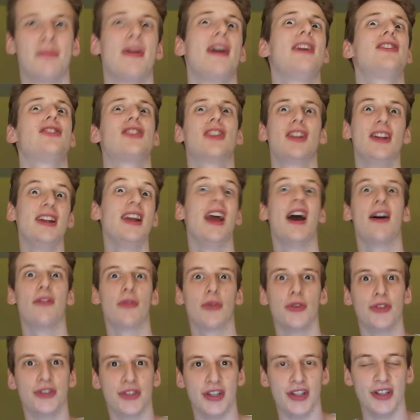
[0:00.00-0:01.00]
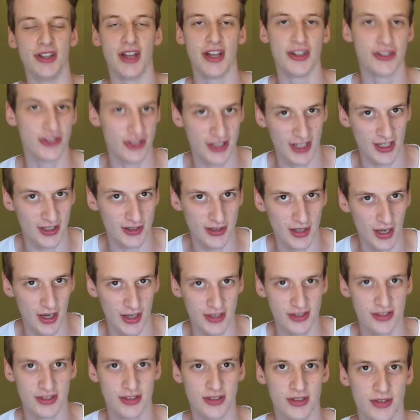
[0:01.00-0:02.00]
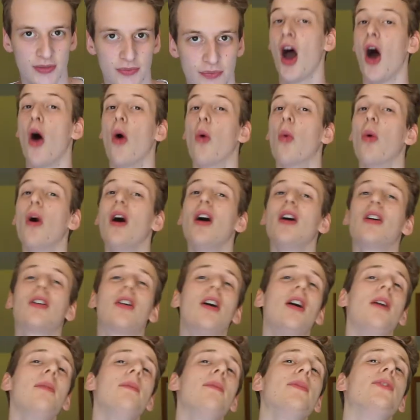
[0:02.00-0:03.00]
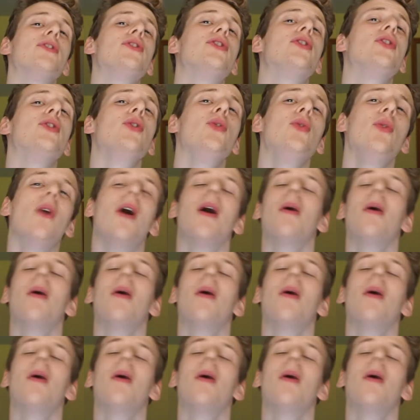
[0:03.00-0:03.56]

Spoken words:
basically every teenage kid does. Welcome to